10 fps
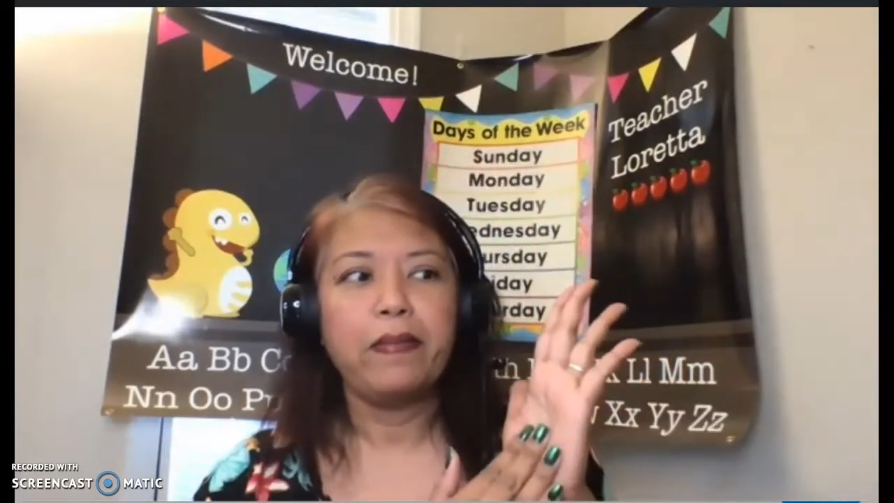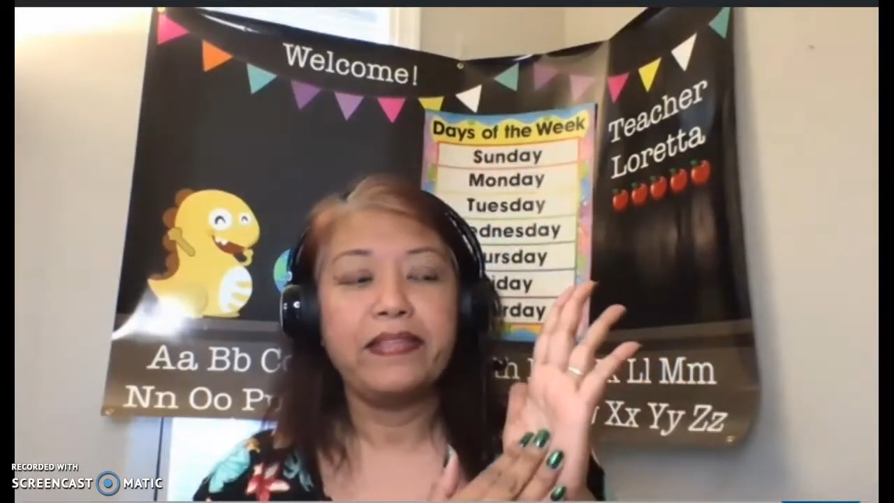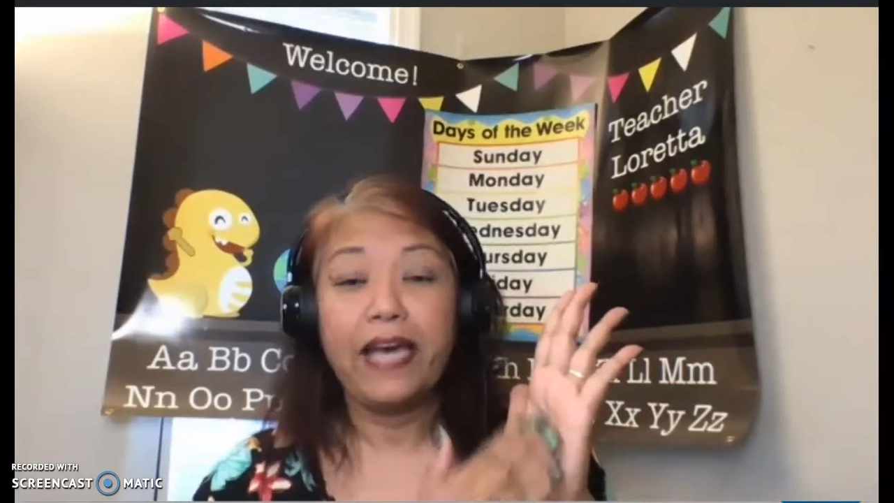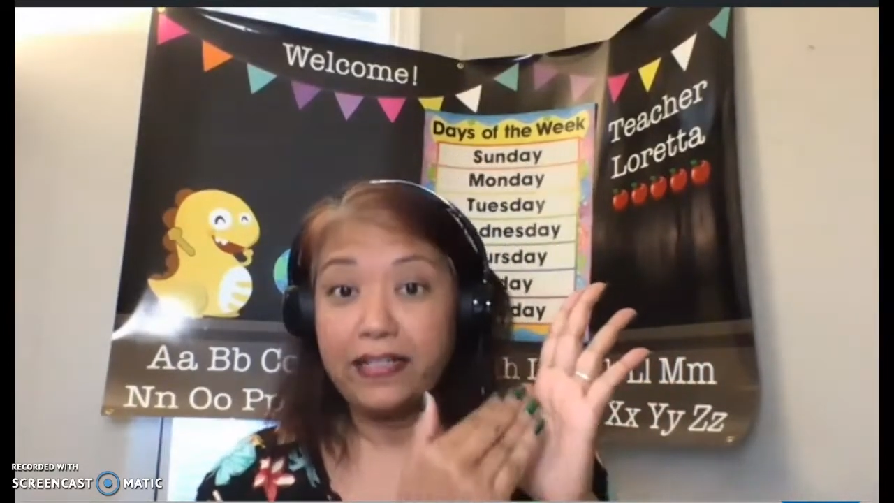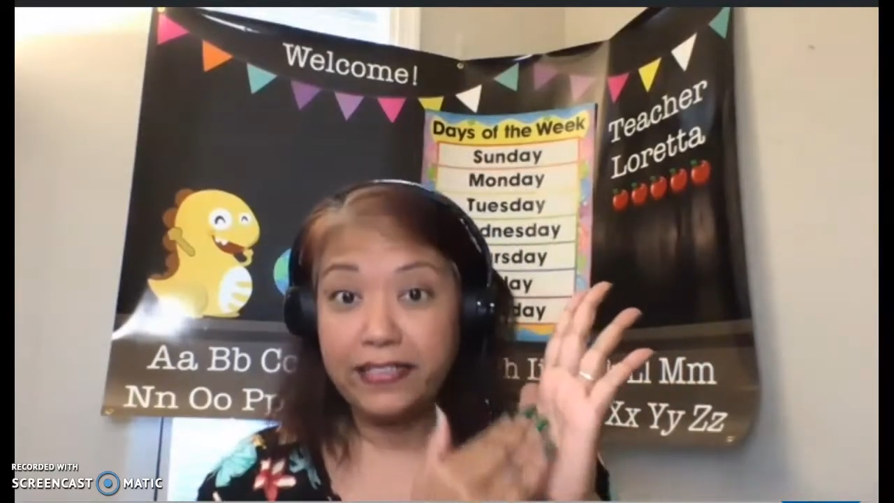
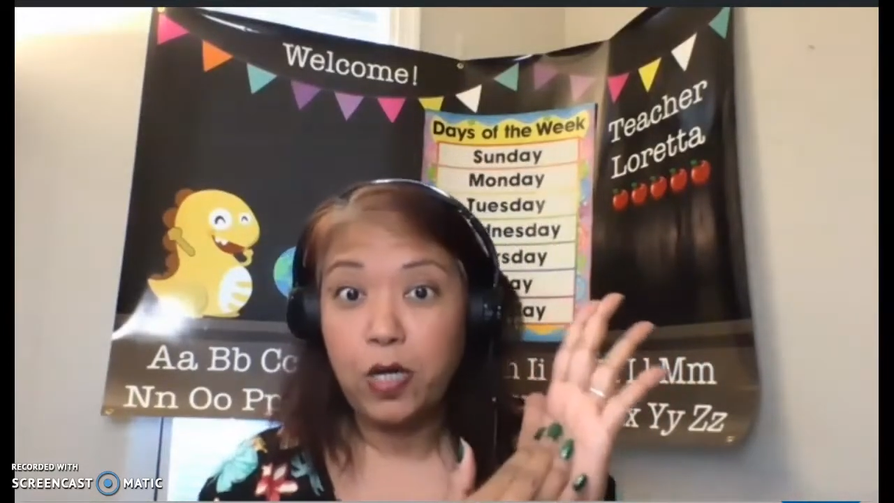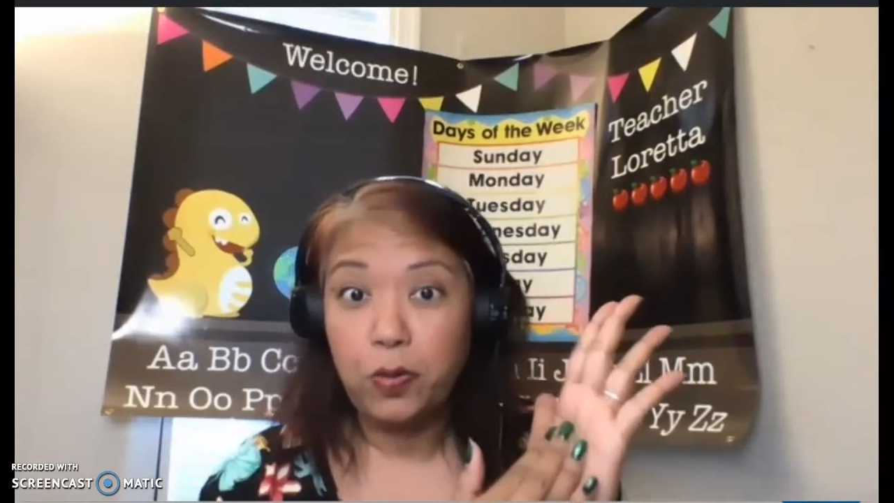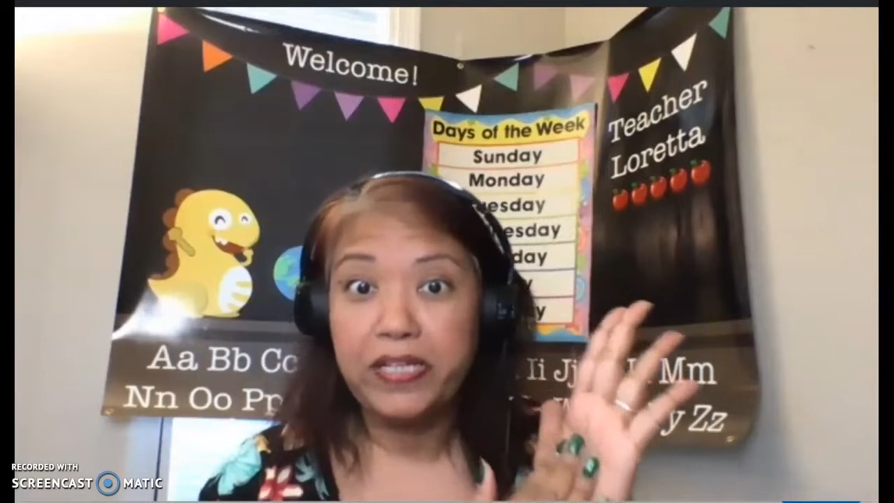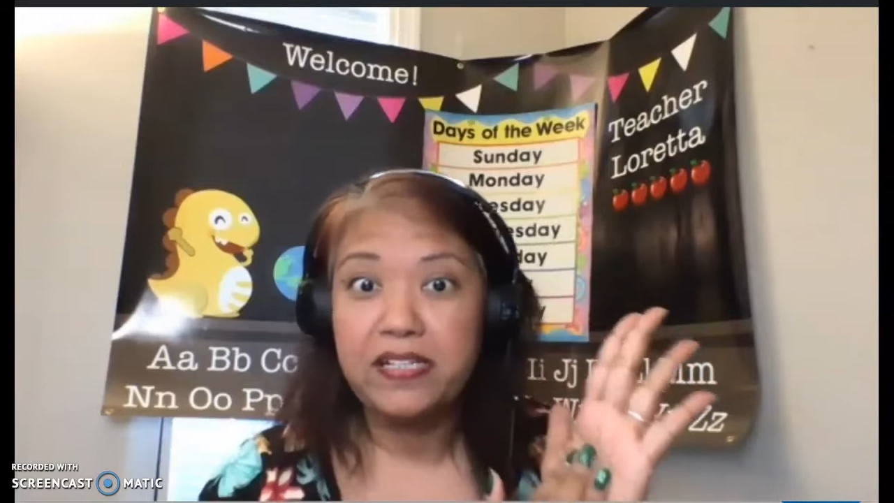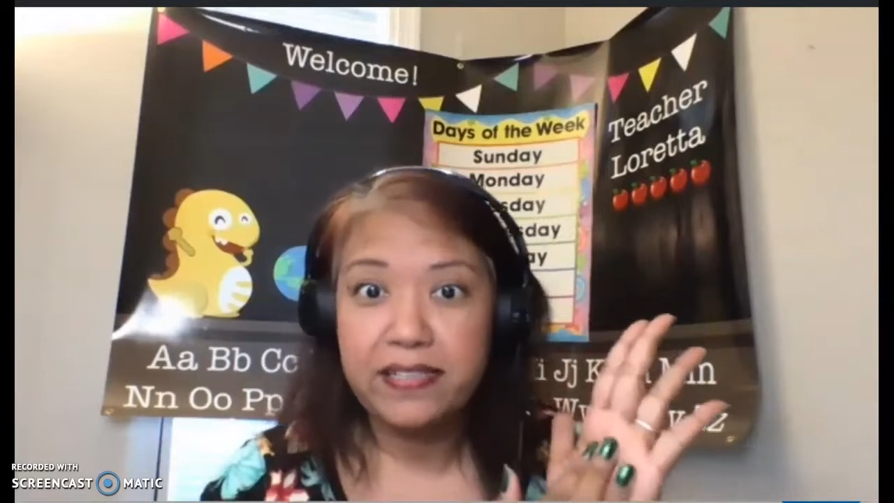their
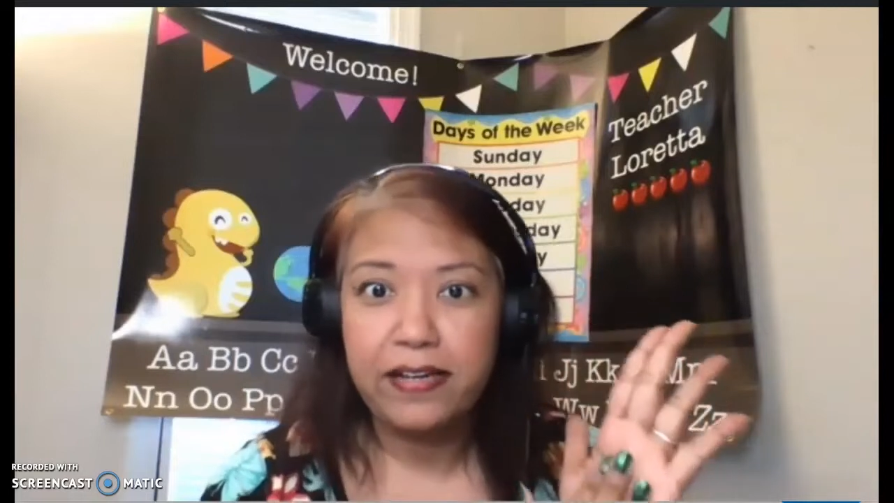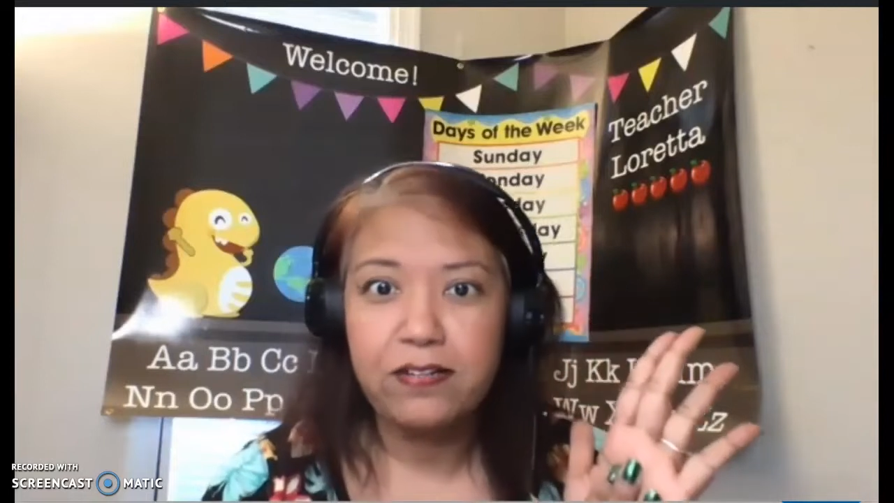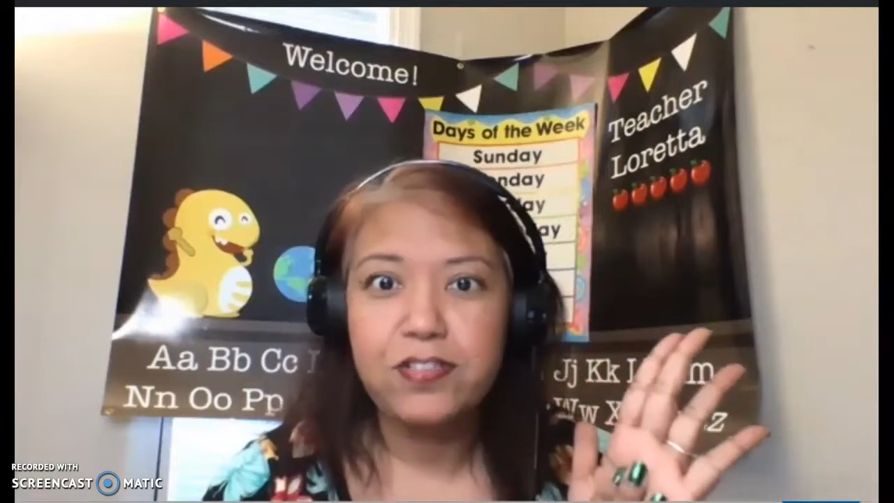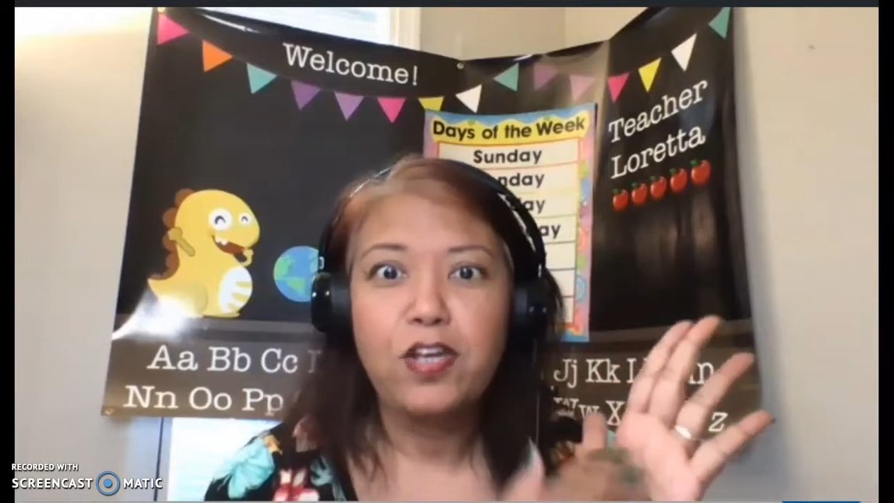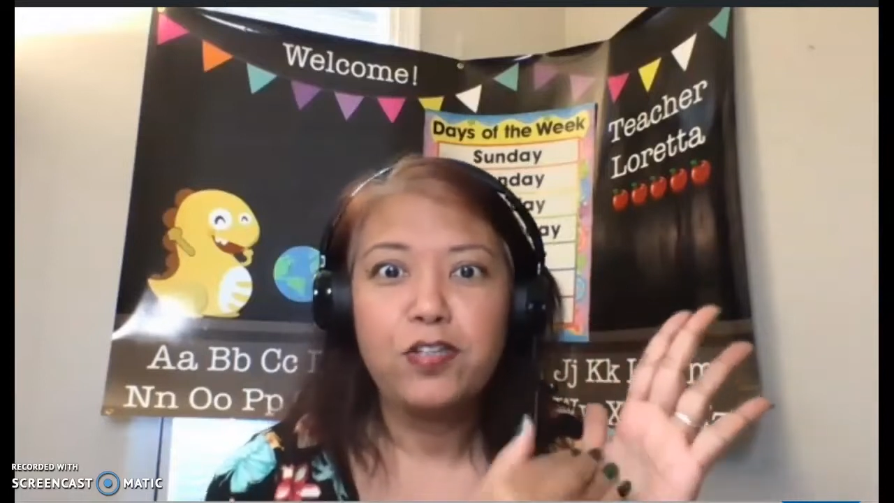decoding skills